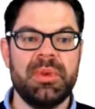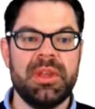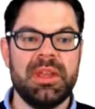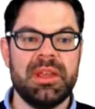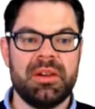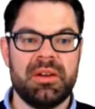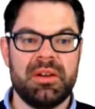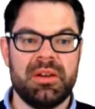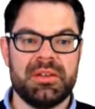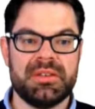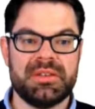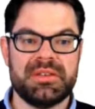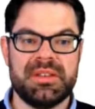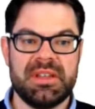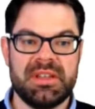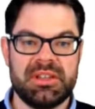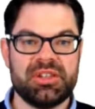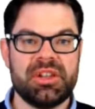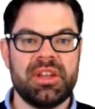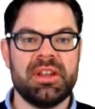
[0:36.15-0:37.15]
because
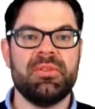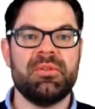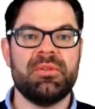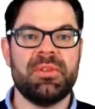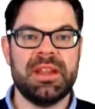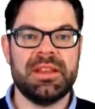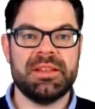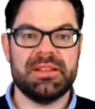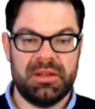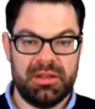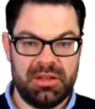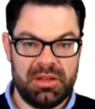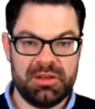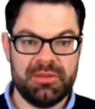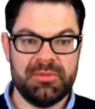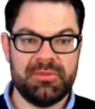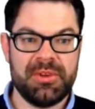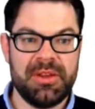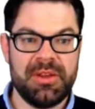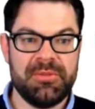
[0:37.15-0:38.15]
they generate a lot
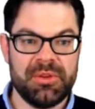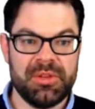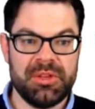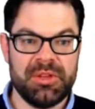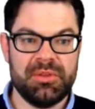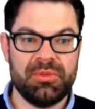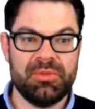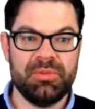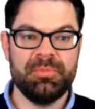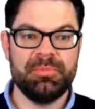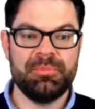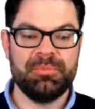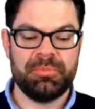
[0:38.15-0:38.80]
of revenue,